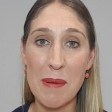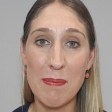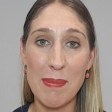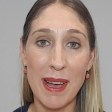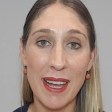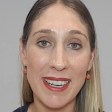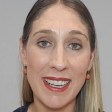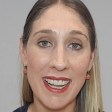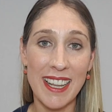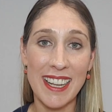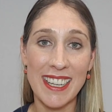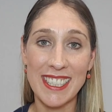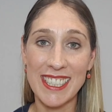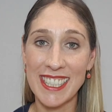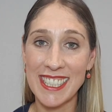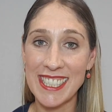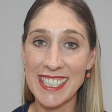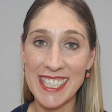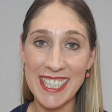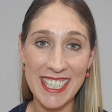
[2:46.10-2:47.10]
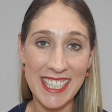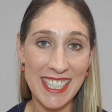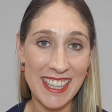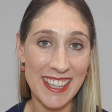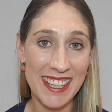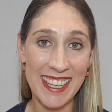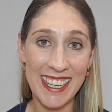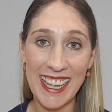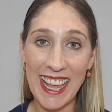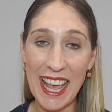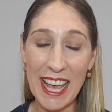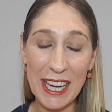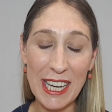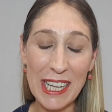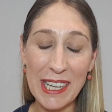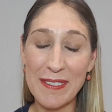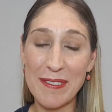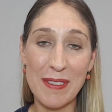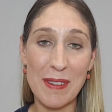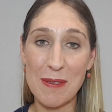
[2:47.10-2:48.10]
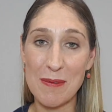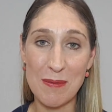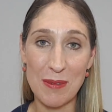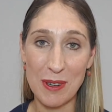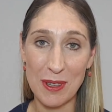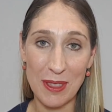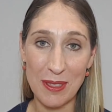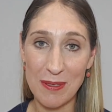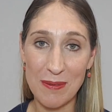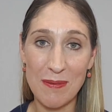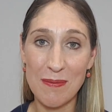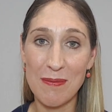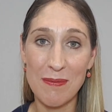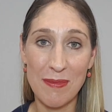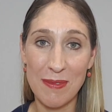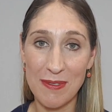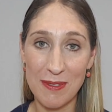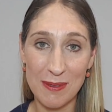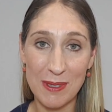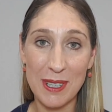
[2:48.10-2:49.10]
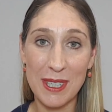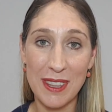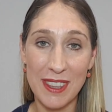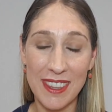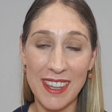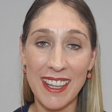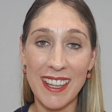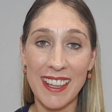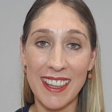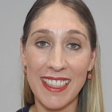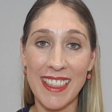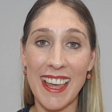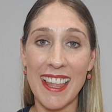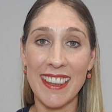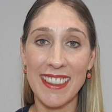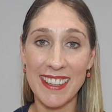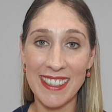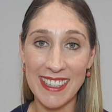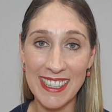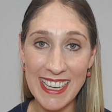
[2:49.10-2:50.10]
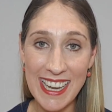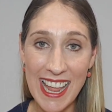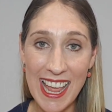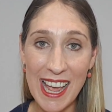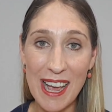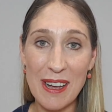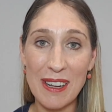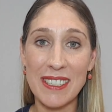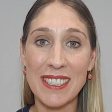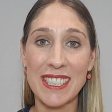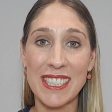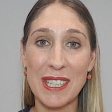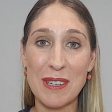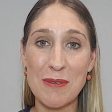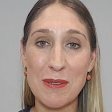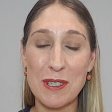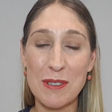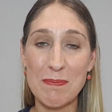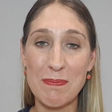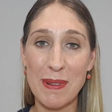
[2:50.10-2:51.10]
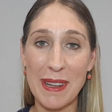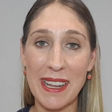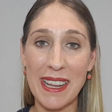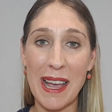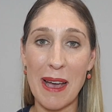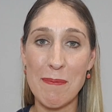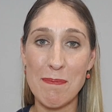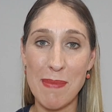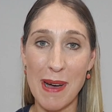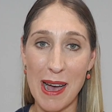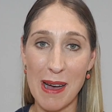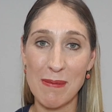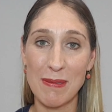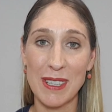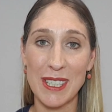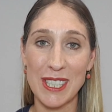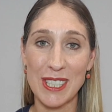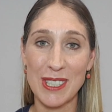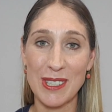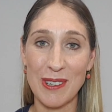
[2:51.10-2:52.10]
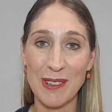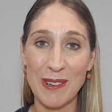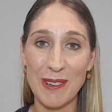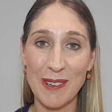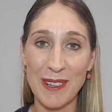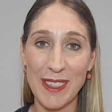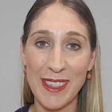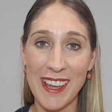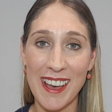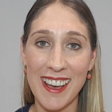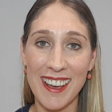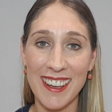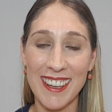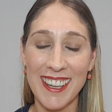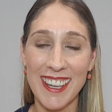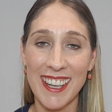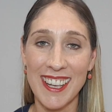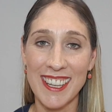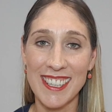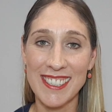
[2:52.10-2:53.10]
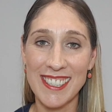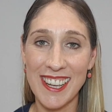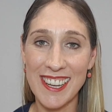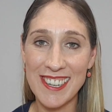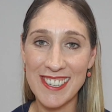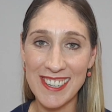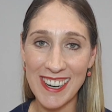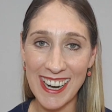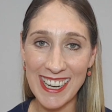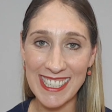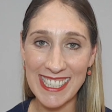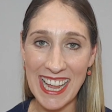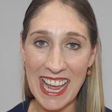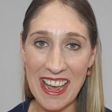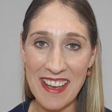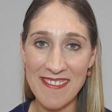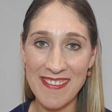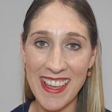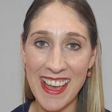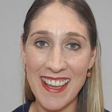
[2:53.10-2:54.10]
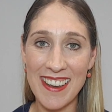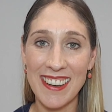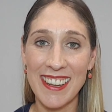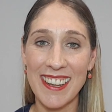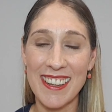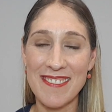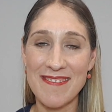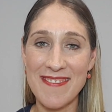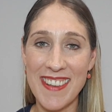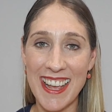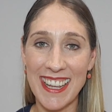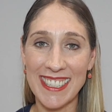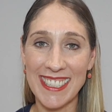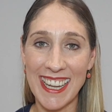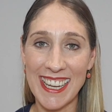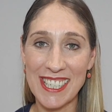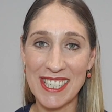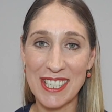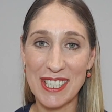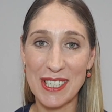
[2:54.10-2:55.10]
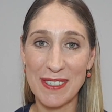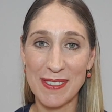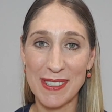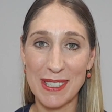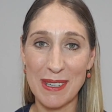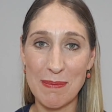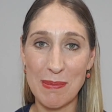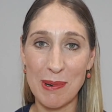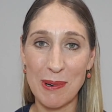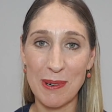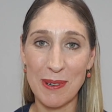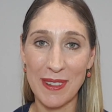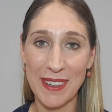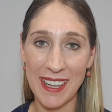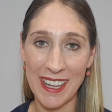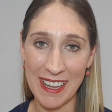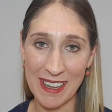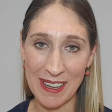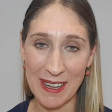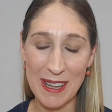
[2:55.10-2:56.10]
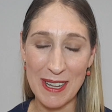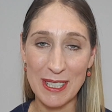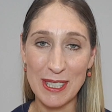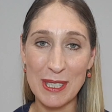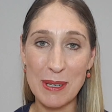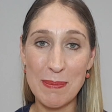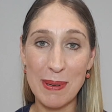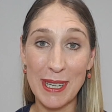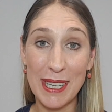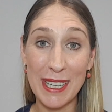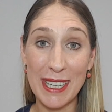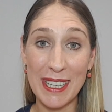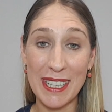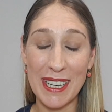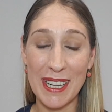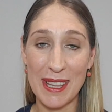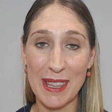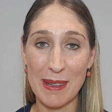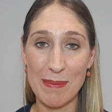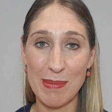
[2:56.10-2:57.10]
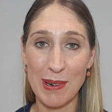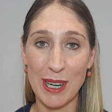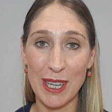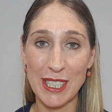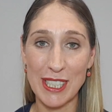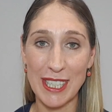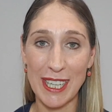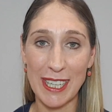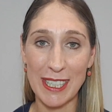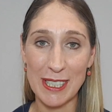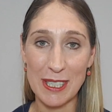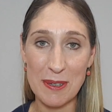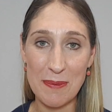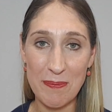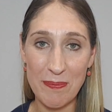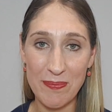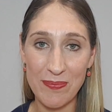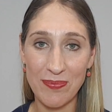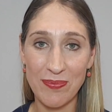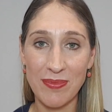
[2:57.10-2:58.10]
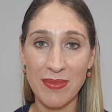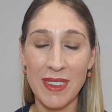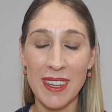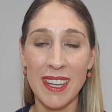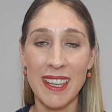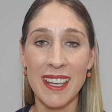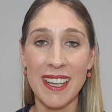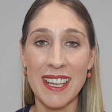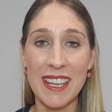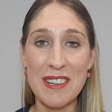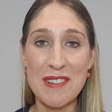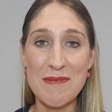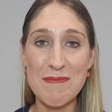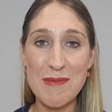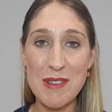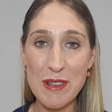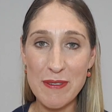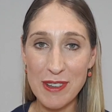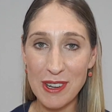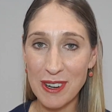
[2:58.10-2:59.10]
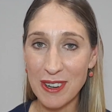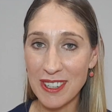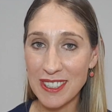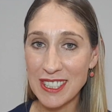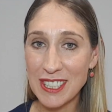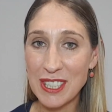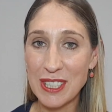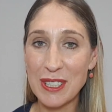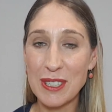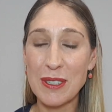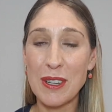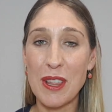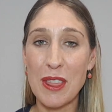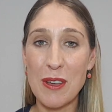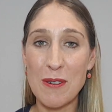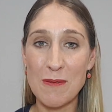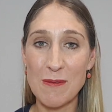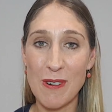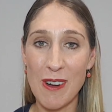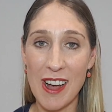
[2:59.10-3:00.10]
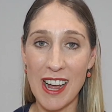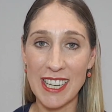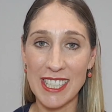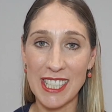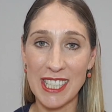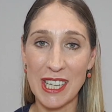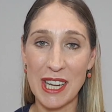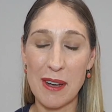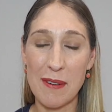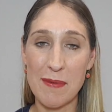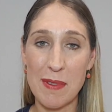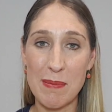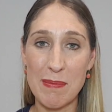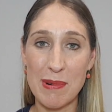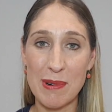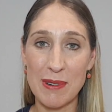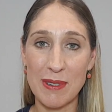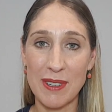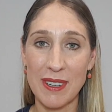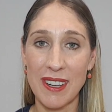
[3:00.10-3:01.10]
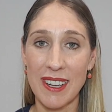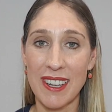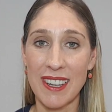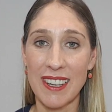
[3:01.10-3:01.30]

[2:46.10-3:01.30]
But she didn't think any of them would think that now she would be a published author. So great to have that foundation of support there to begin the project. Moving on to the writing of the book.